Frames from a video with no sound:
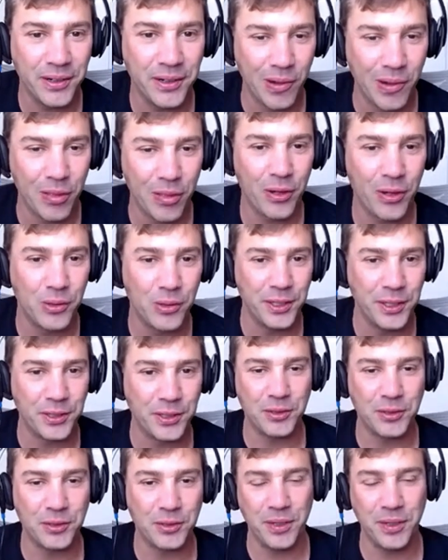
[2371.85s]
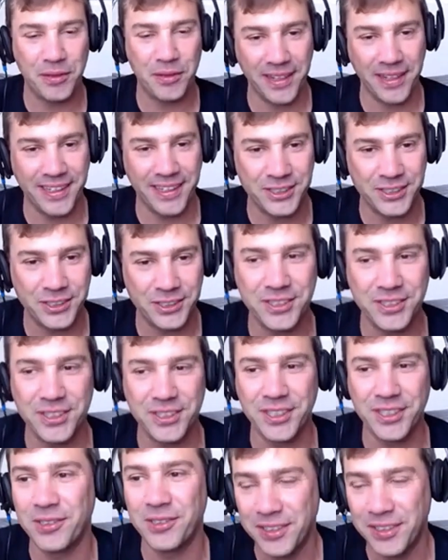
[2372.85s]
although he could be the age, you
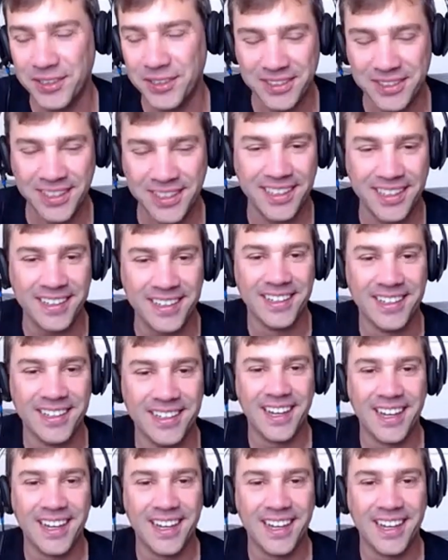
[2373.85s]
know, he's, uh,